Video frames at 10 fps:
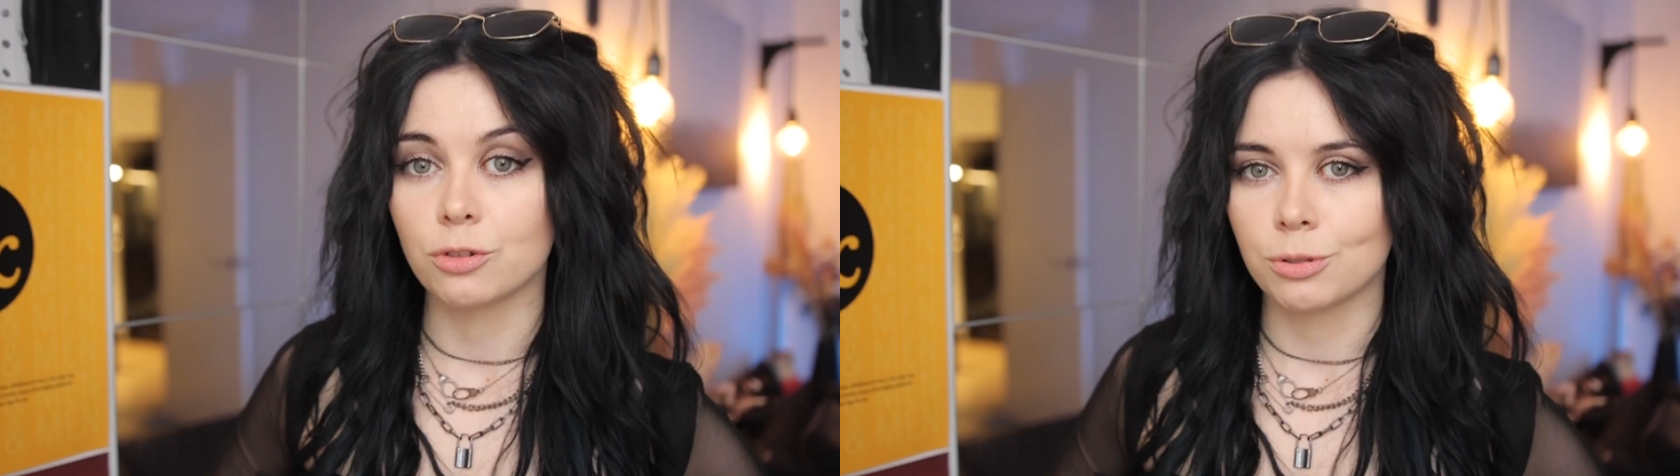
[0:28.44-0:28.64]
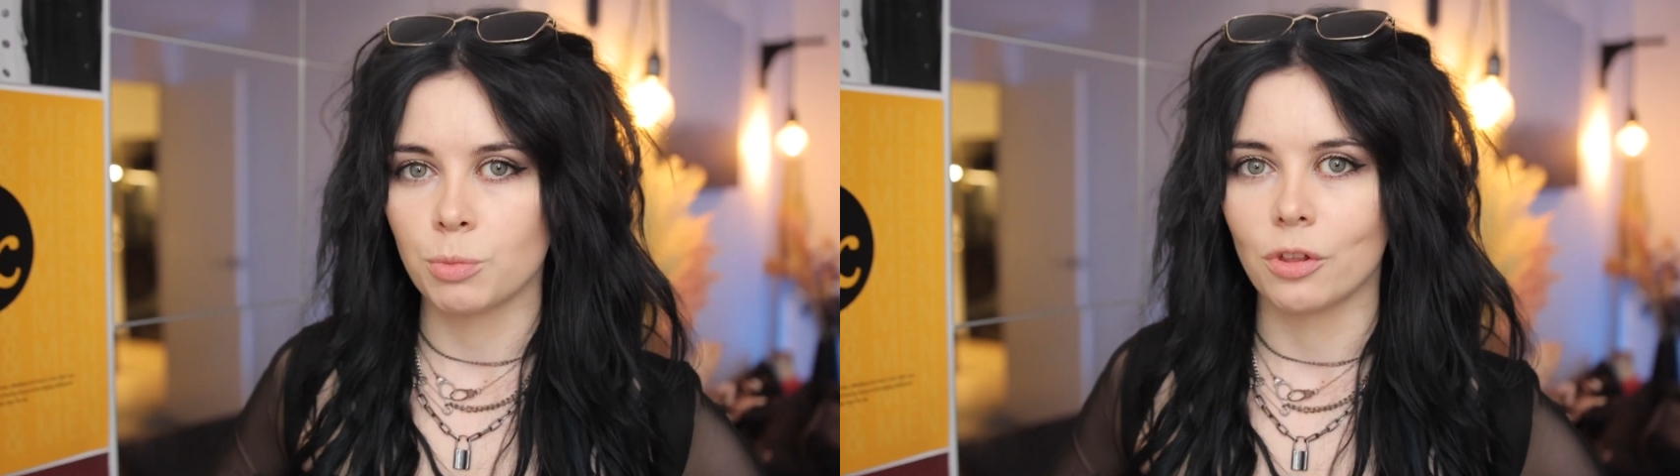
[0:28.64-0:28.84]

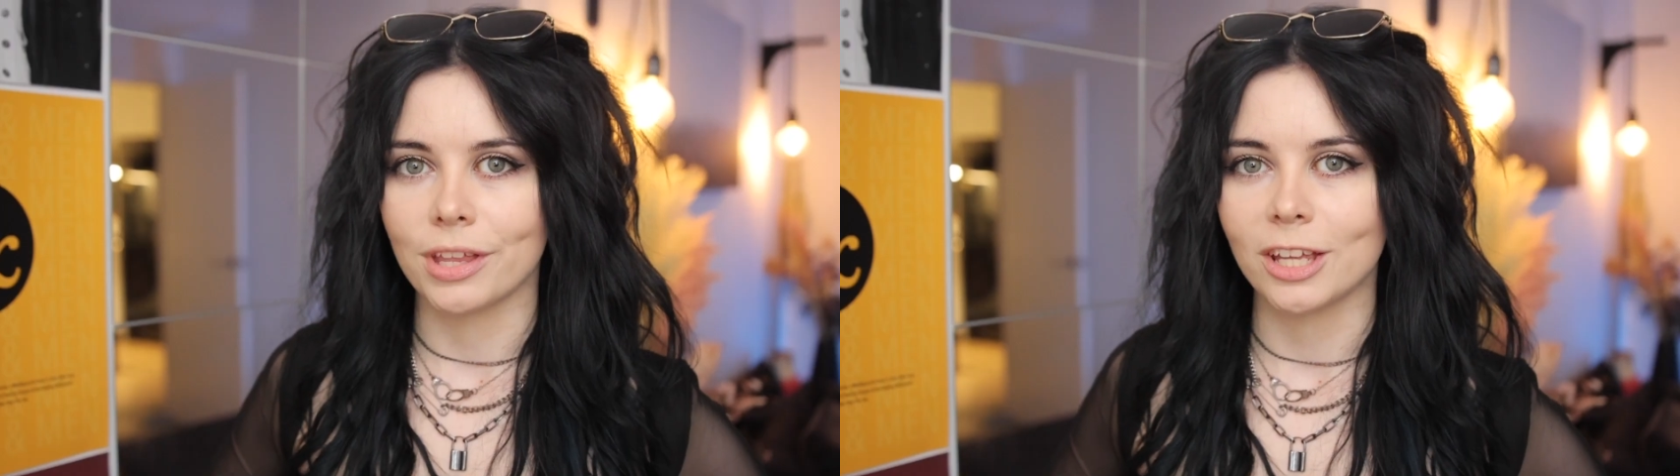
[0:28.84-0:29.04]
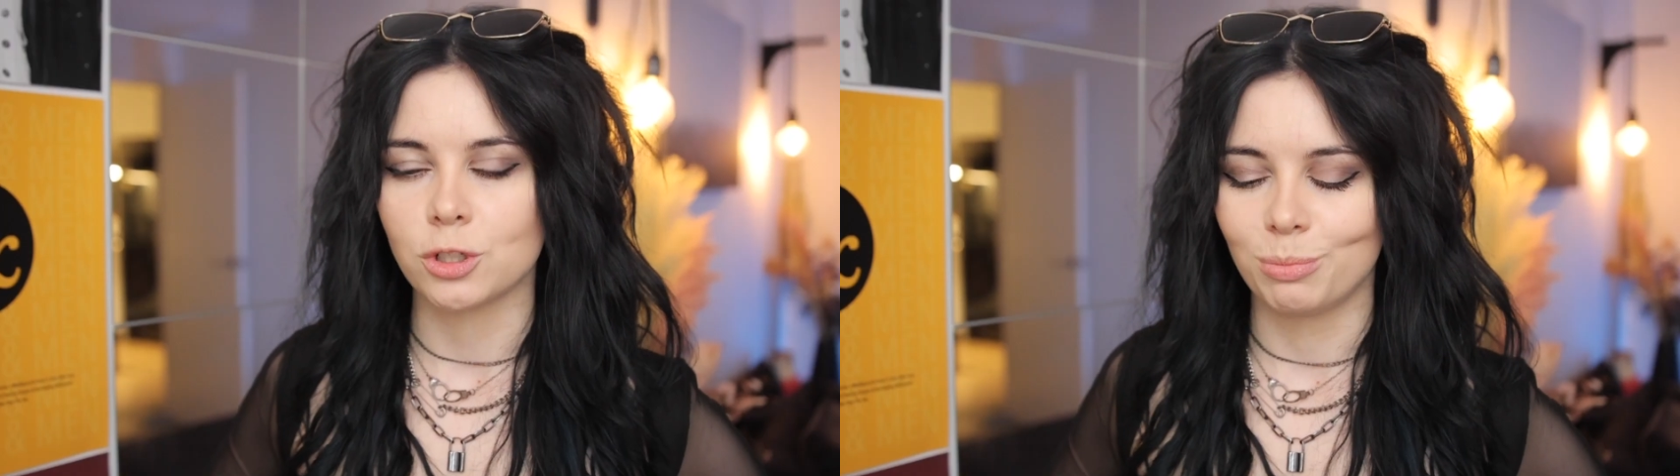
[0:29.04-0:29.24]
small
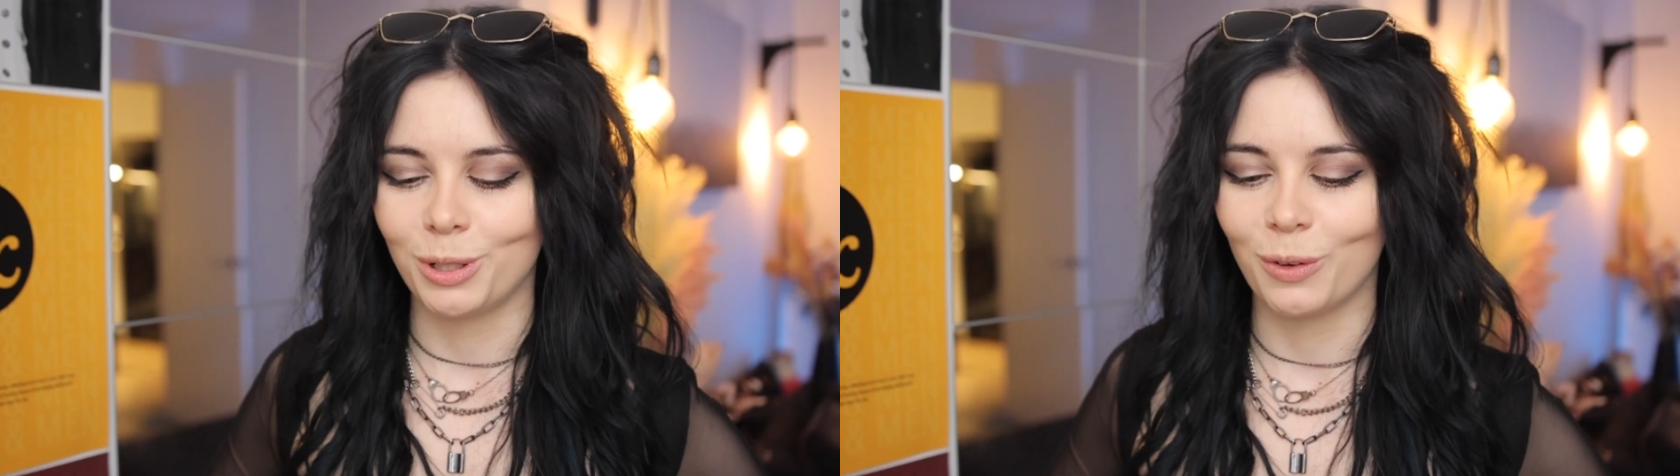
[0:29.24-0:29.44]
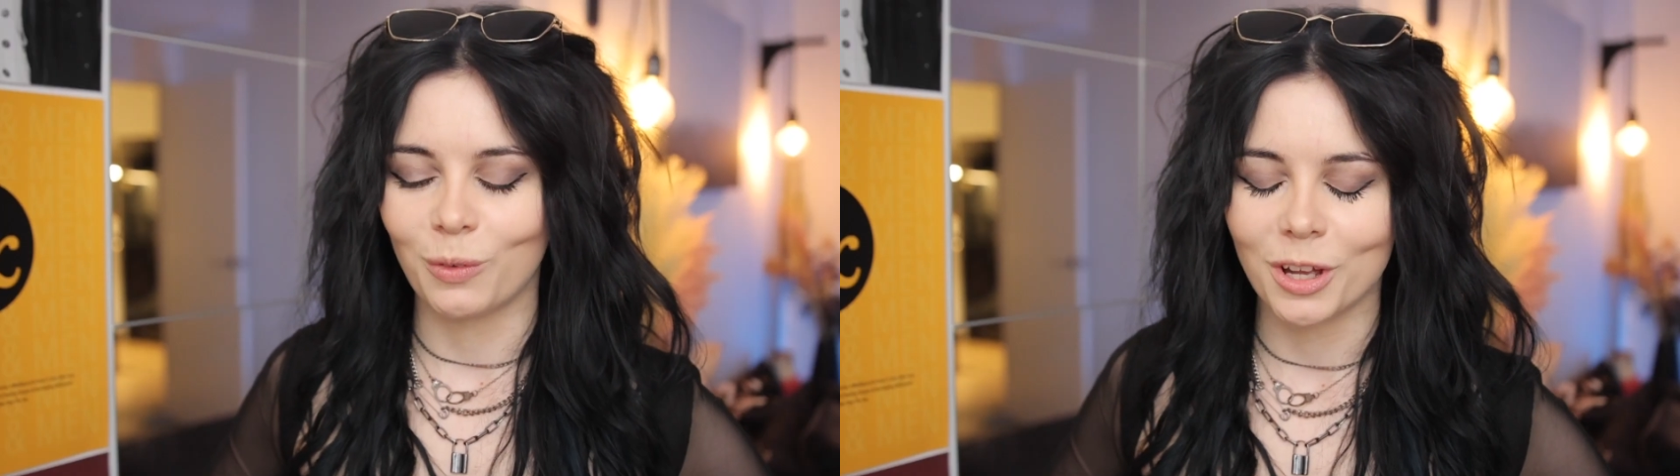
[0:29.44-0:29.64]
the
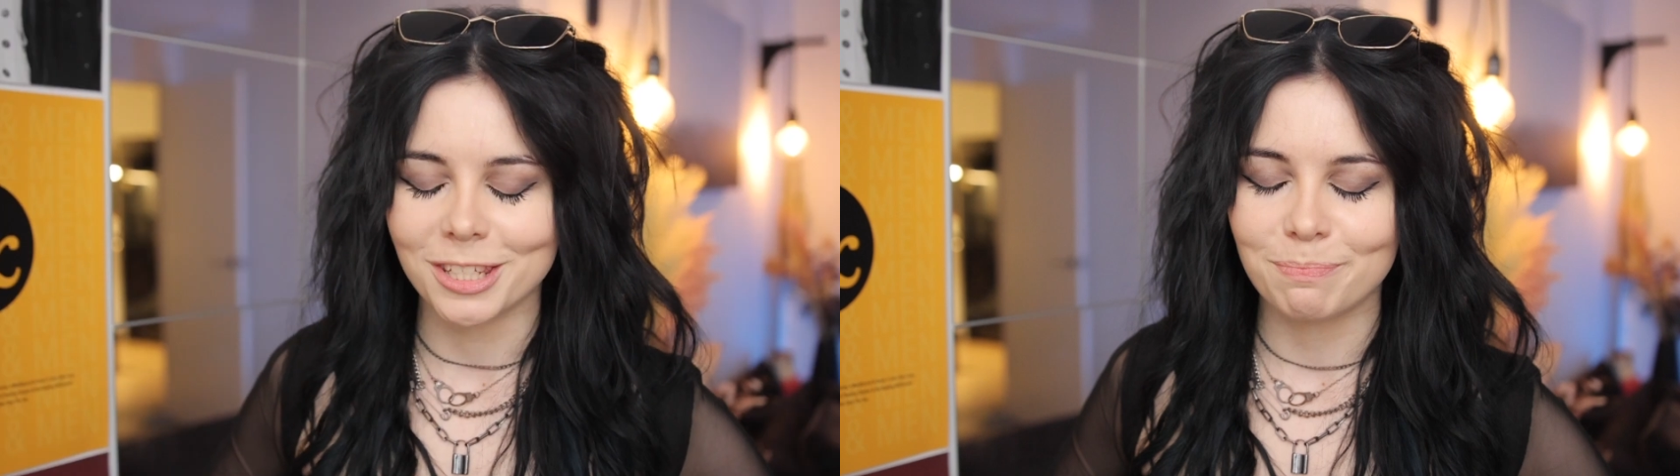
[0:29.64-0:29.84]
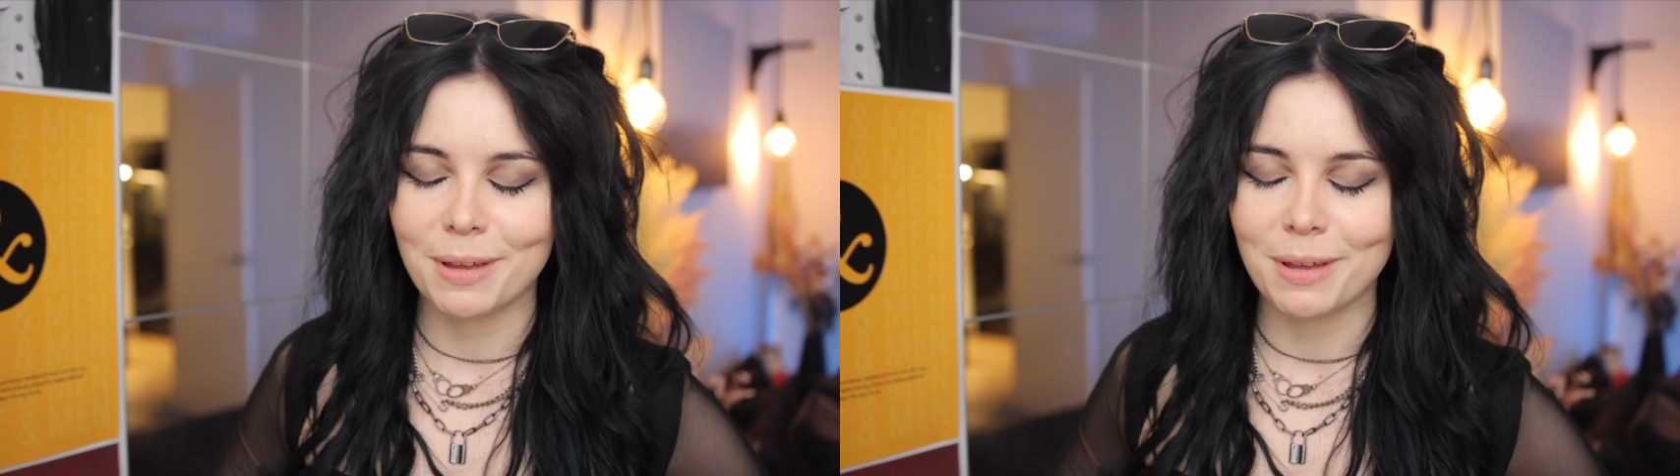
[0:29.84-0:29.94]
attribute was.